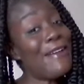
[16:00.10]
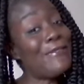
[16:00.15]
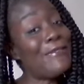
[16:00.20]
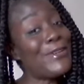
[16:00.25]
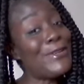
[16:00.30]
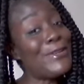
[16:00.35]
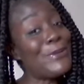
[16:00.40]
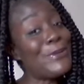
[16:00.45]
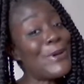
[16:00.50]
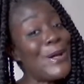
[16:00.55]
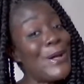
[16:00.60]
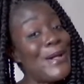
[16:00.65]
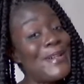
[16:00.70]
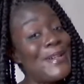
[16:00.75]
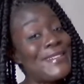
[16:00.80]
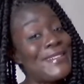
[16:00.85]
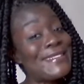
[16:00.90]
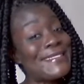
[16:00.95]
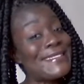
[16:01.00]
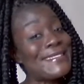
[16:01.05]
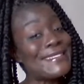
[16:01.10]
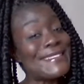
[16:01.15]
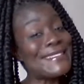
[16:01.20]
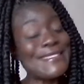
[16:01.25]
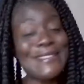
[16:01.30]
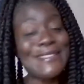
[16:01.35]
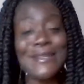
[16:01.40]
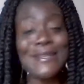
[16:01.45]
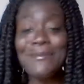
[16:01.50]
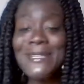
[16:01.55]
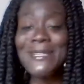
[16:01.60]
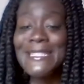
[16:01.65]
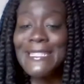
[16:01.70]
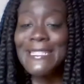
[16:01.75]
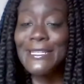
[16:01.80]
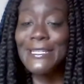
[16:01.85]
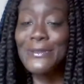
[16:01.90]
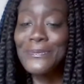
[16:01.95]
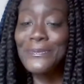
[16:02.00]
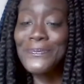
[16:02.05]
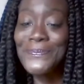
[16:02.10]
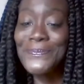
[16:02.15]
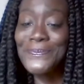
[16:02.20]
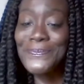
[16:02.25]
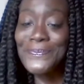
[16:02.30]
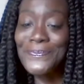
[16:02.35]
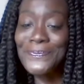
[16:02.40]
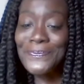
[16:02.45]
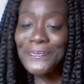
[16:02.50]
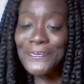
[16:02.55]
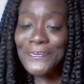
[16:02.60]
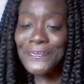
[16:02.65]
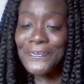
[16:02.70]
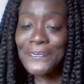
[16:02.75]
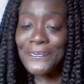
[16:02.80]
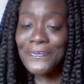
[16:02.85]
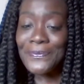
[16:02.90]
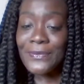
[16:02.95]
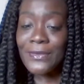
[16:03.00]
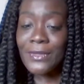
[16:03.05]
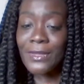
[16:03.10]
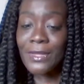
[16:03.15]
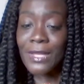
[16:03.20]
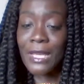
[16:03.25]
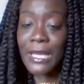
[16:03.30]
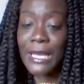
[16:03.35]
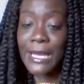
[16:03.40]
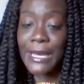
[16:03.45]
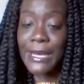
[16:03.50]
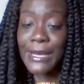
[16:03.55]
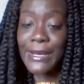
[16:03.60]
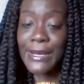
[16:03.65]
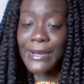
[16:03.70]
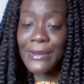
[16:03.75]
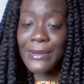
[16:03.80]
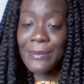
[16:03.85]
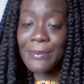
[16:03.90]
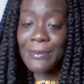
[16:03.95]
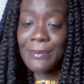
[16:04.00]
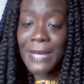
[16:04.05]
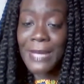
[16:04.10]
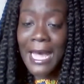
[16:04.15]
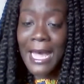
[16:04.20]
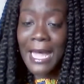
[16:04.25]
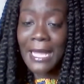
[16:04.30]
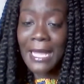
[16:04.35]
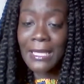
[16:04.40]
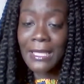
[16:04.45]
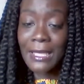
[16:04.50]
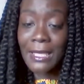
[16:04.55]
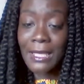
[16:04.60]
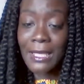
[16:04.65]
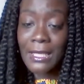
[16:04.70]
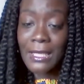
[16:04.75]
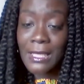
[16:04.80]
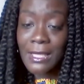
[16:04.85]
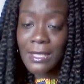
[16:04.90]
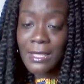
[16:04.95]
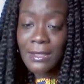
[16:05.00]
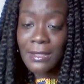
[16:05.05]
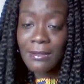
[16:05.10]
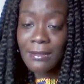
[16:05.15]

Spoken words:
for you all. Let me see them. Ali